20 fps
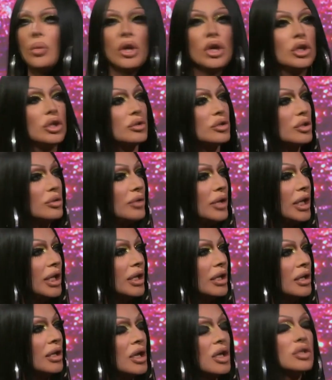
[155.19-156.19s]
are you
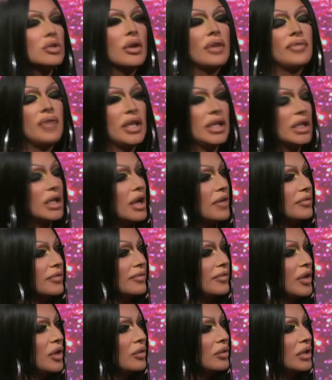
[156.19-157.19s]
doing? So I finally get off the
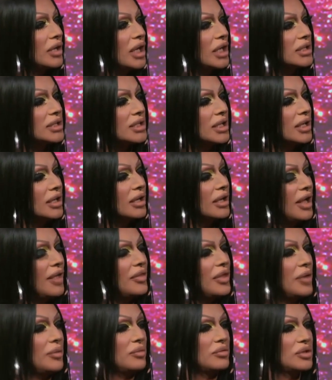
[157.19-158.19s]
phone and I said, and
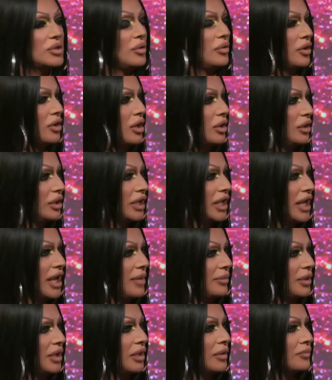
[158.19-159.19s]
they are so they're all looking at
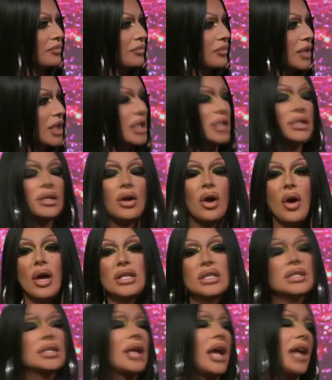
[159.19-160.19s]
me. And I said, oh, I
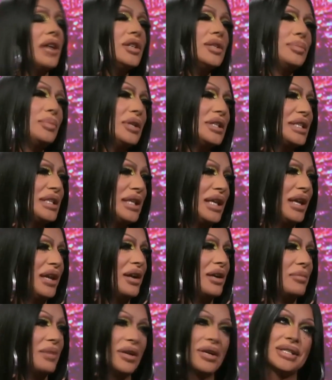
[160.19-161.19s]
just I just booked a gig
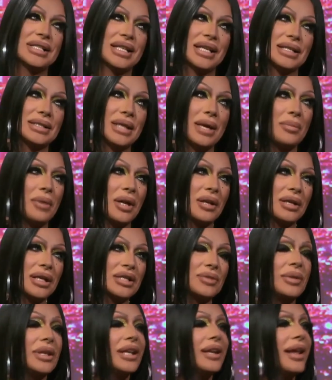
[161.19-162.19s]
on America's Next Top Model
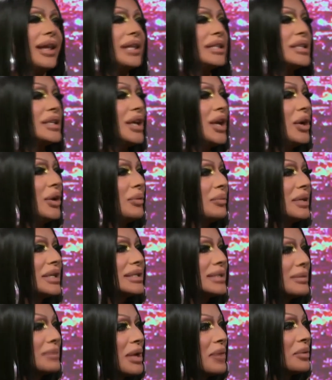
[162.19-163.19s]
next week and I get to go
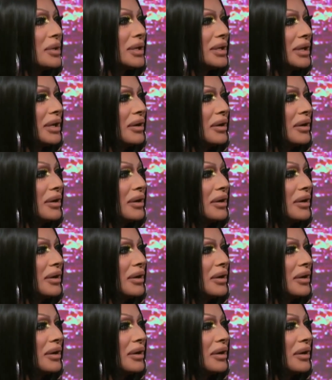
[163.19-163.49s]
because I'm not working here